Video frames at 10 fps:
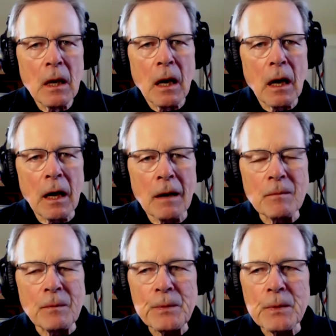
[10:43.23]

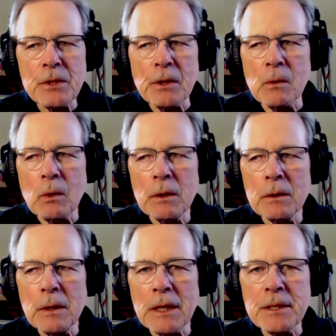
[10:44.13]
Um, so
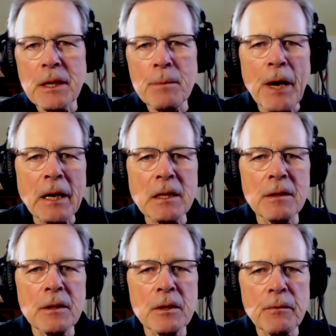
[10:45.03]
let's get back to
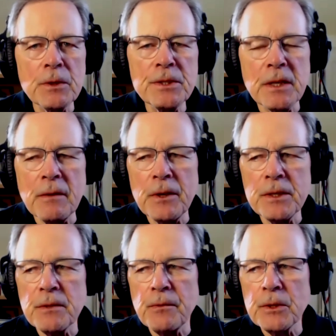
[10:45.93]
the diversity
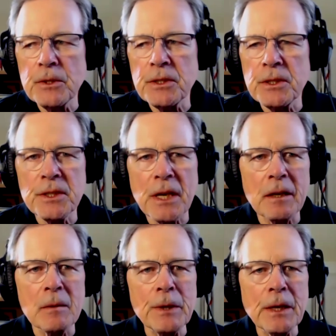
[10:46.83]
visa for just a
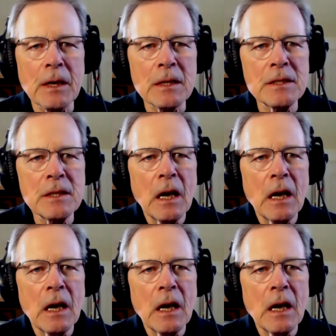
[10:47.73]
second, because